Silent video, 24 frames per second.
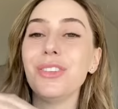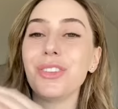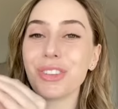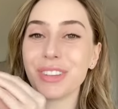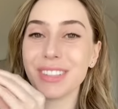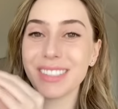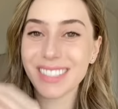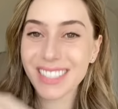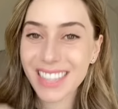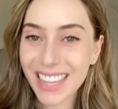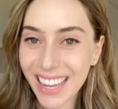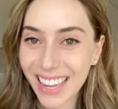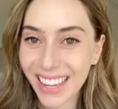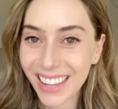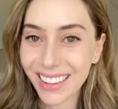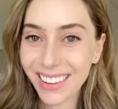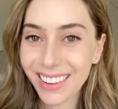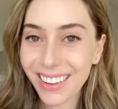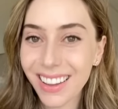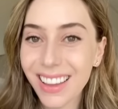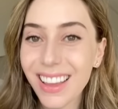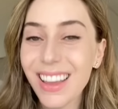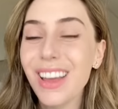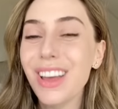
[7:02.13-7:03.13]

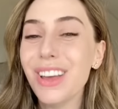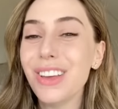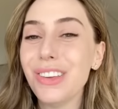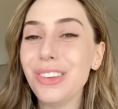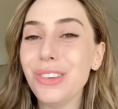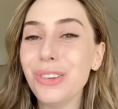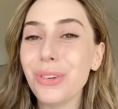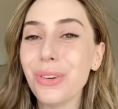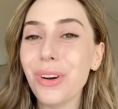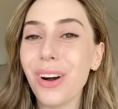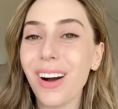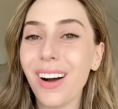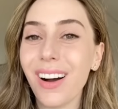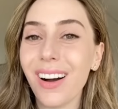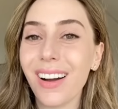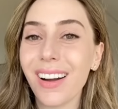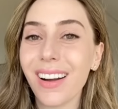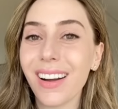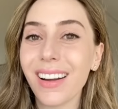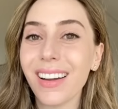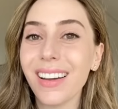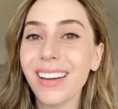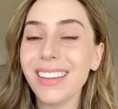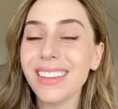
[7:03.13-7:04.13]
skin, you
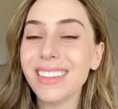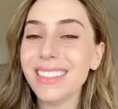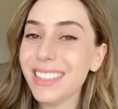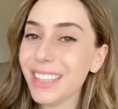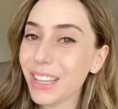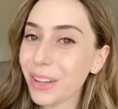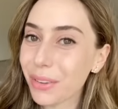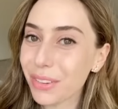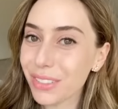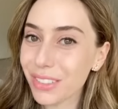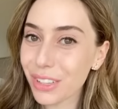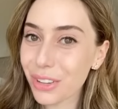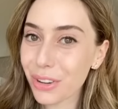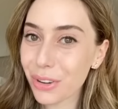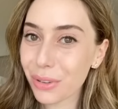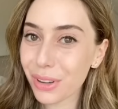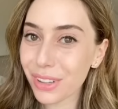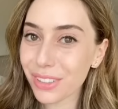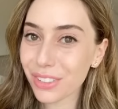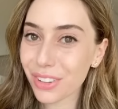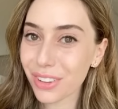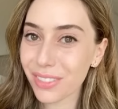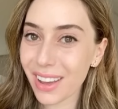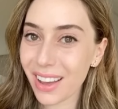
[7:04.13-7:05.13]
are decreasing your
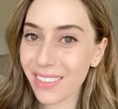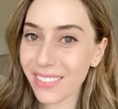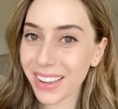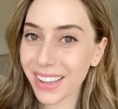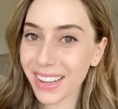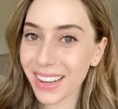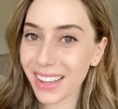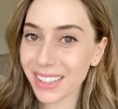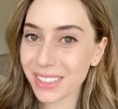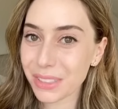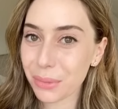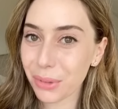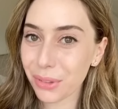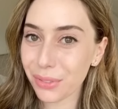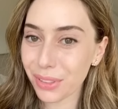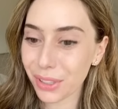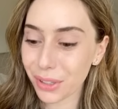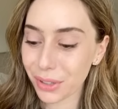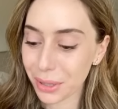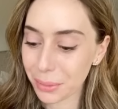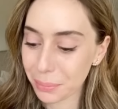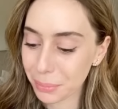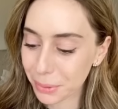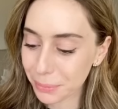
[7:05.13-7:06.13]
risk of having an eczema
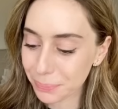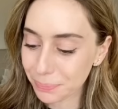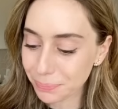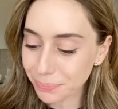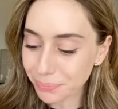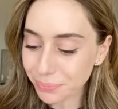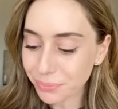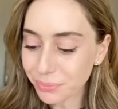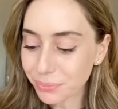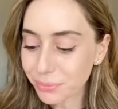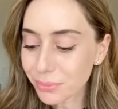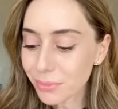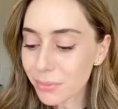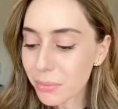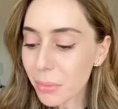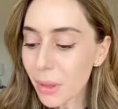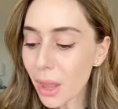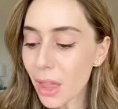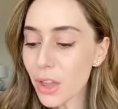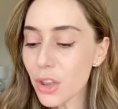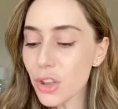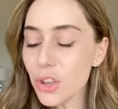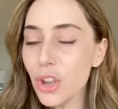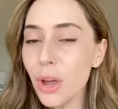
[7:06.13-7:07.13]
flare up.
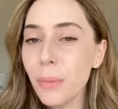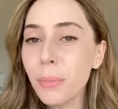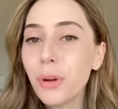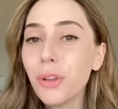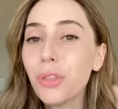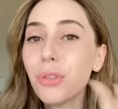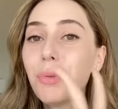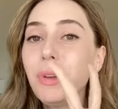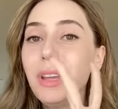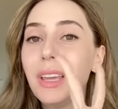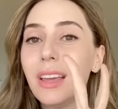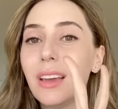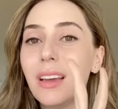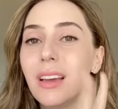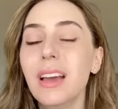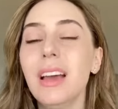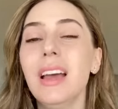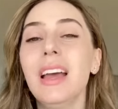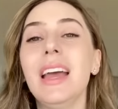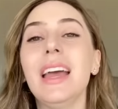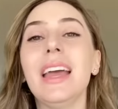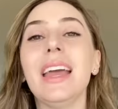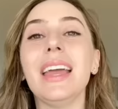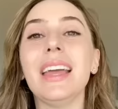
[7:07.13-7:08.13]
Number three,
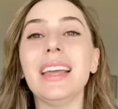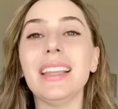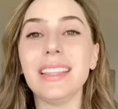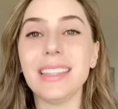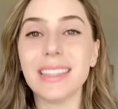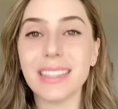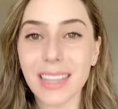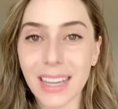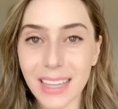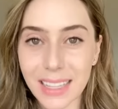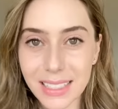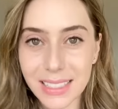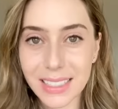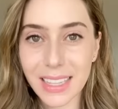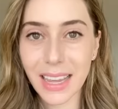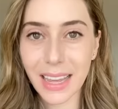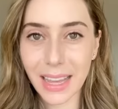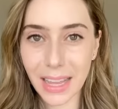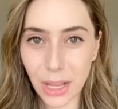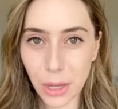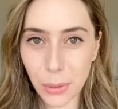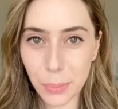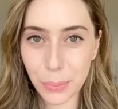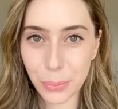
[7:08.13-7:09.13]
it does
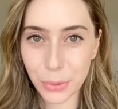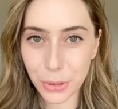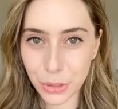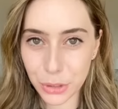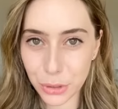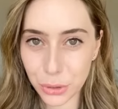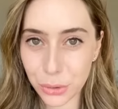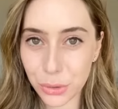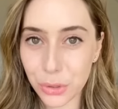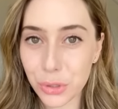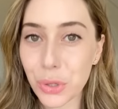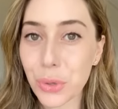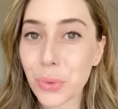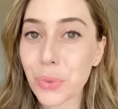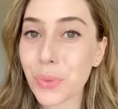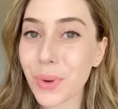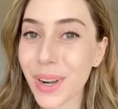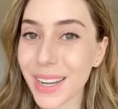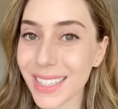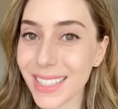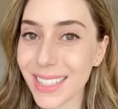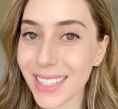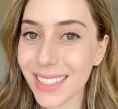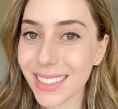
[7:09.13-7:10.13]
help reduce
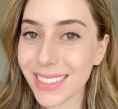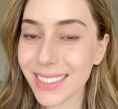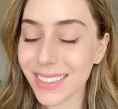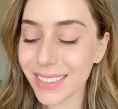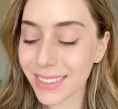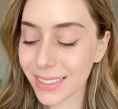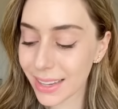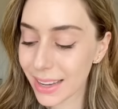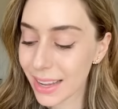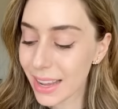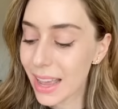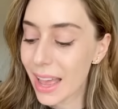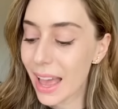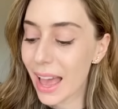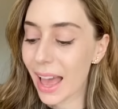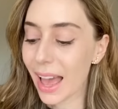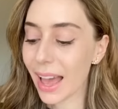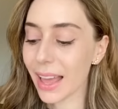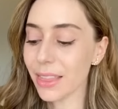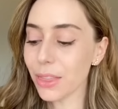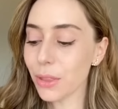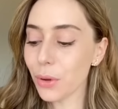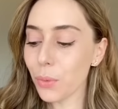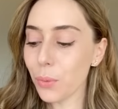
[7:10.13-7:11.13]
redness.
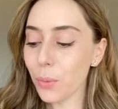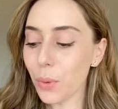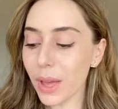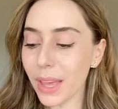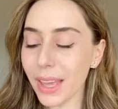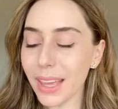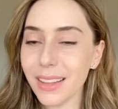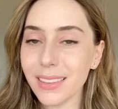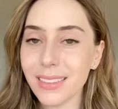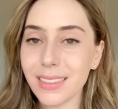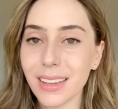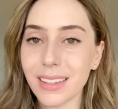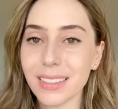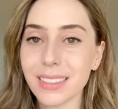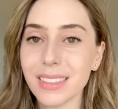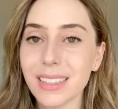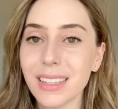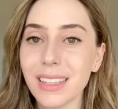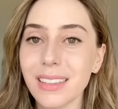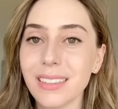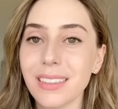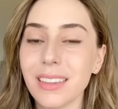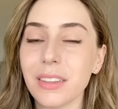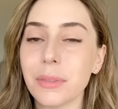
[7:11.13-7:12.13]
And the way it does
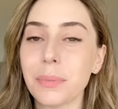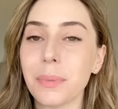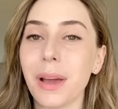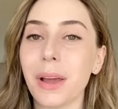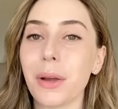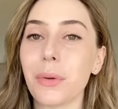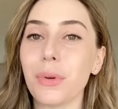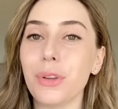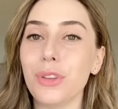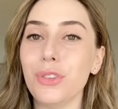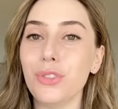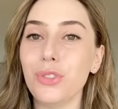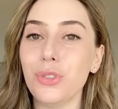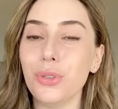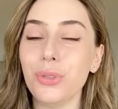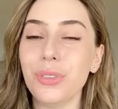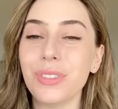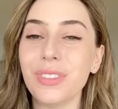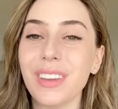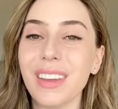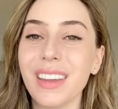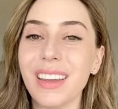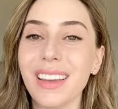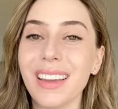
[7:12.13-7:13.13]
this is by
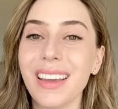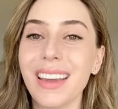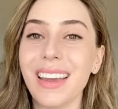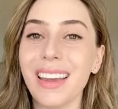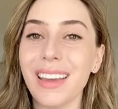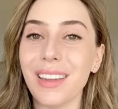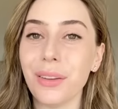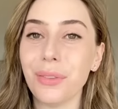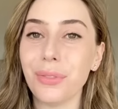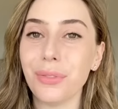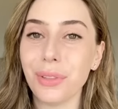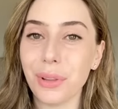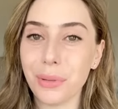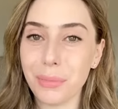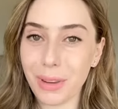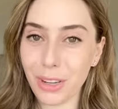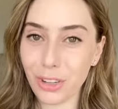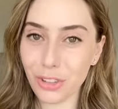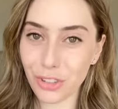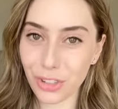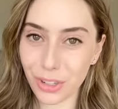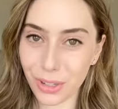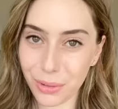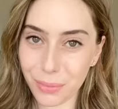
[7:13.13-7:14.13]
reducing
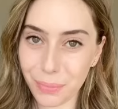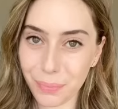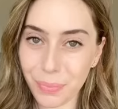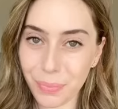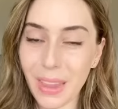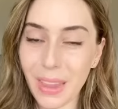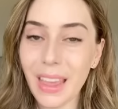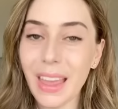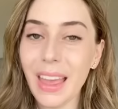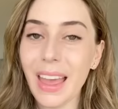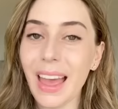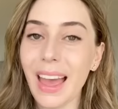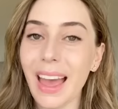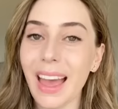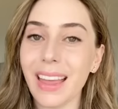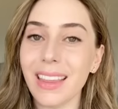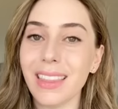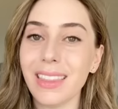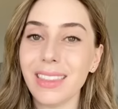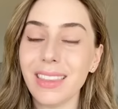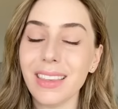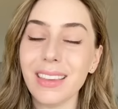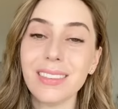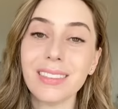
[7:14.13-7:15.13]
inflammation.
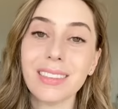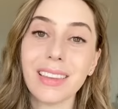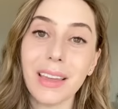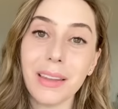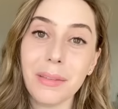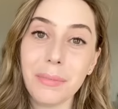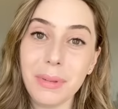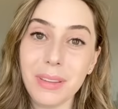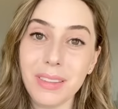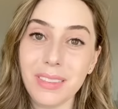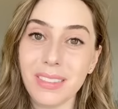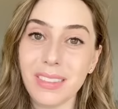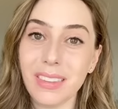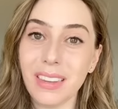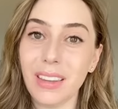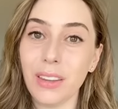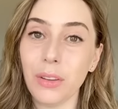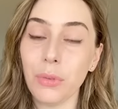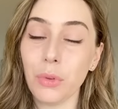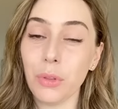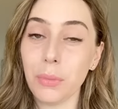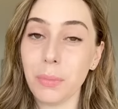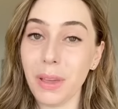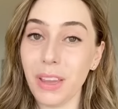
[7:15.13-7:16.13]
And this can be
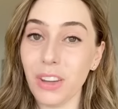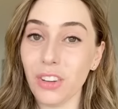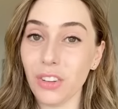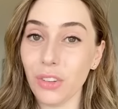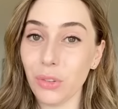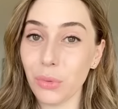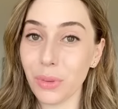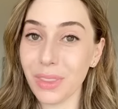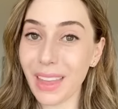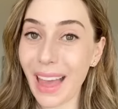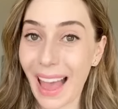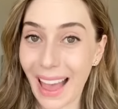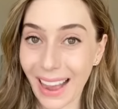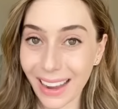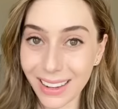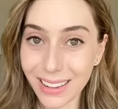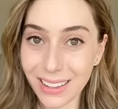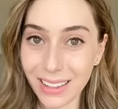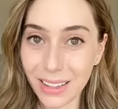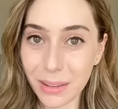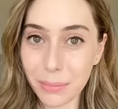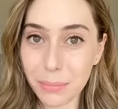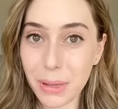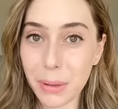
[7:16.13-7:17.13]
seen with patients with
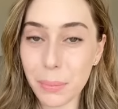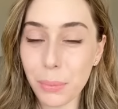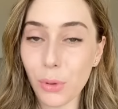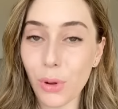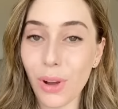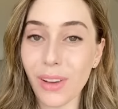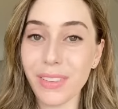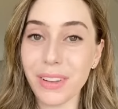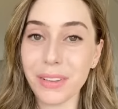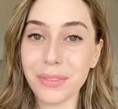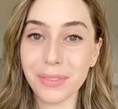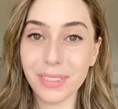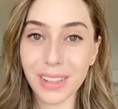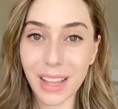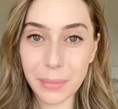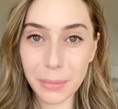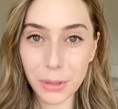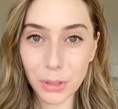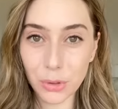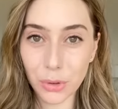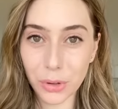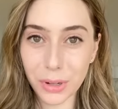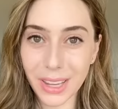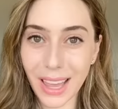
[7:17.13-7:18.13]
acne, people who have
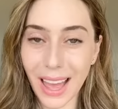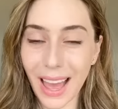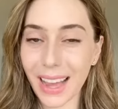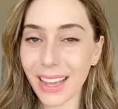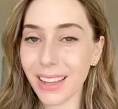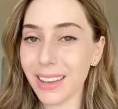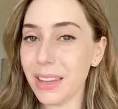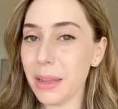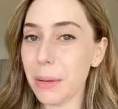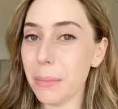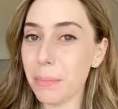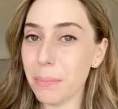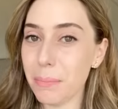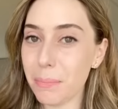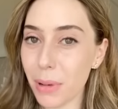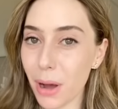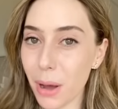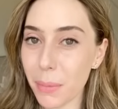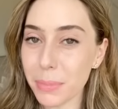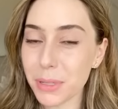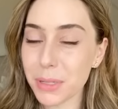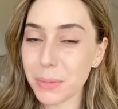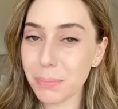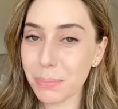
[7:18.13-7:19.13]
inflammatory acne,
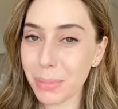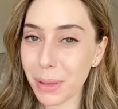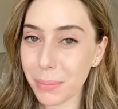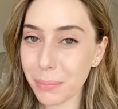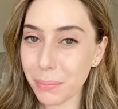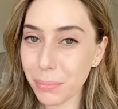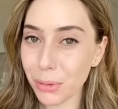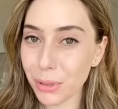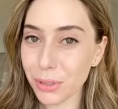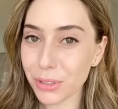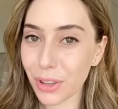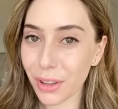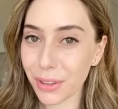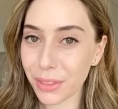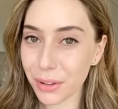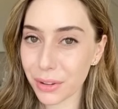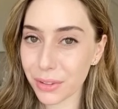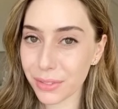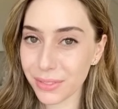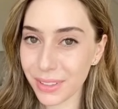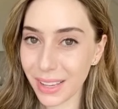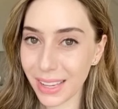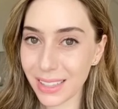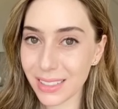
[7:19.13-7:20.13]
bumps, pimples on their
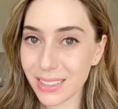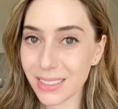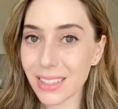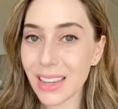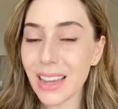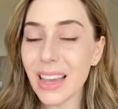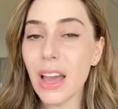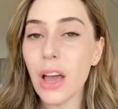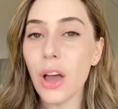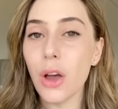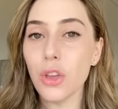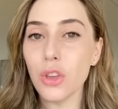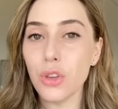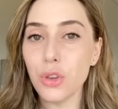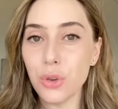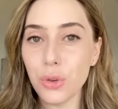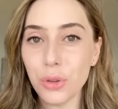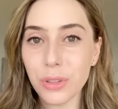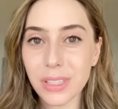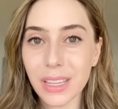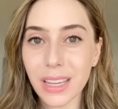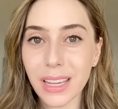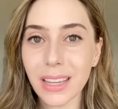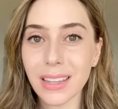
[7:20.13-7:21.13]
face.
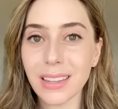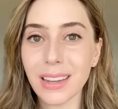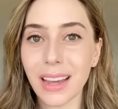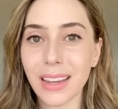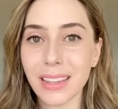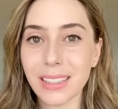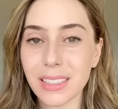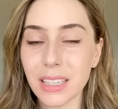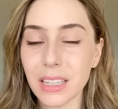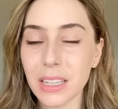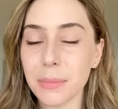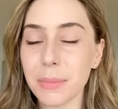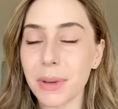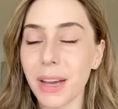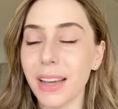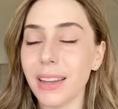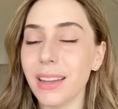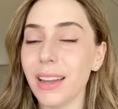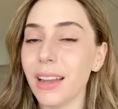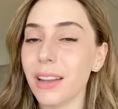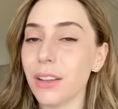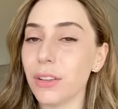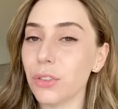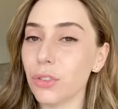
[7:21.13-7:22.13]
Using niacinamide
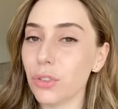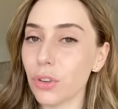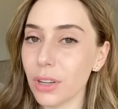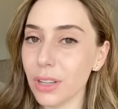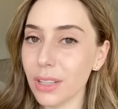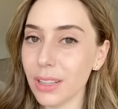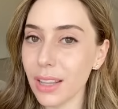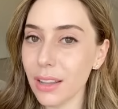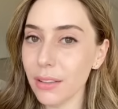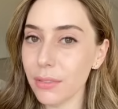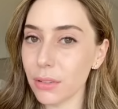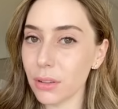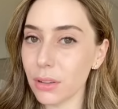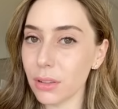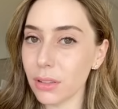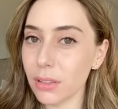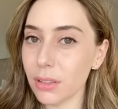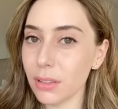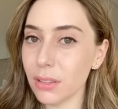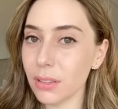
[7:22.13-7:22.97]
at a certain level